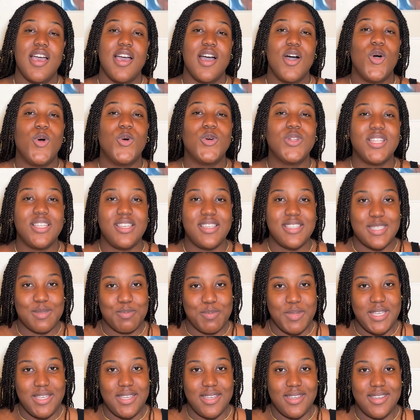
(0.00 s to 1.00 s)
Only
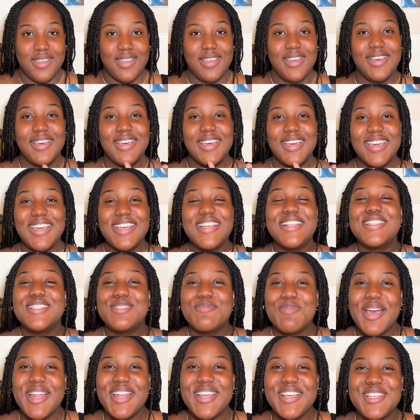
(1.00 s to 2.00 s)
speak in
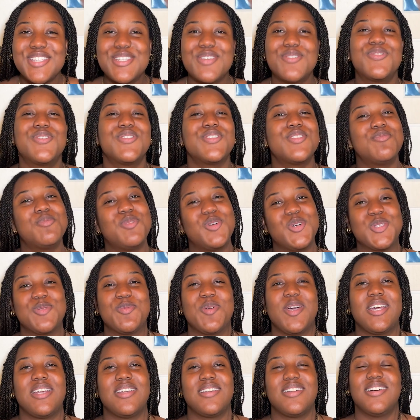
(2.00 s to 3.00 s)
Spanish for the most
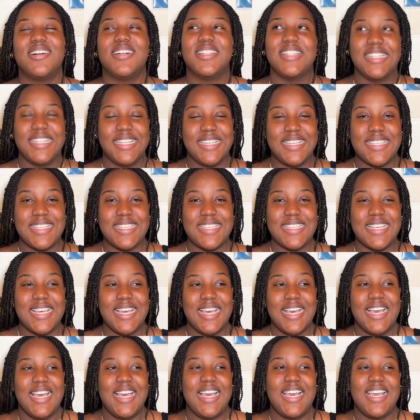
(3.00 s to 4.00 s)
part, unless
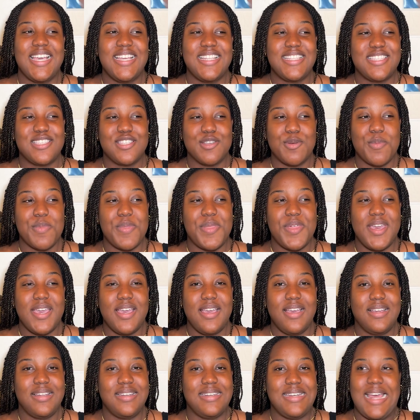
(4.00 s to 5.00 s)
it's
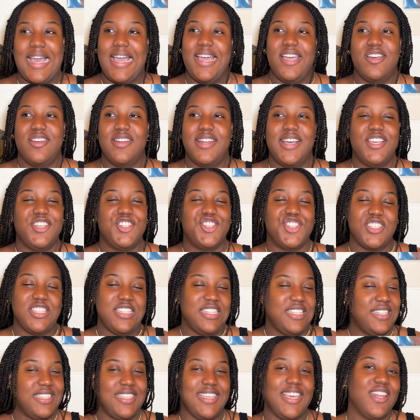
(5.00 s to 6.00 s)
something dire that you just
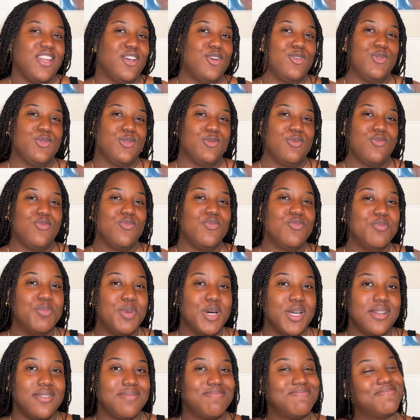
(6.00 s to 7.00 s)
need to get out.
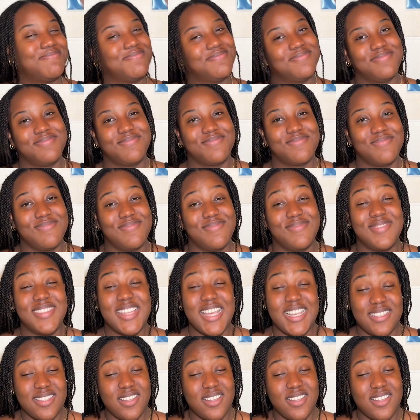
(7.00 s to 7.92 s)
But that's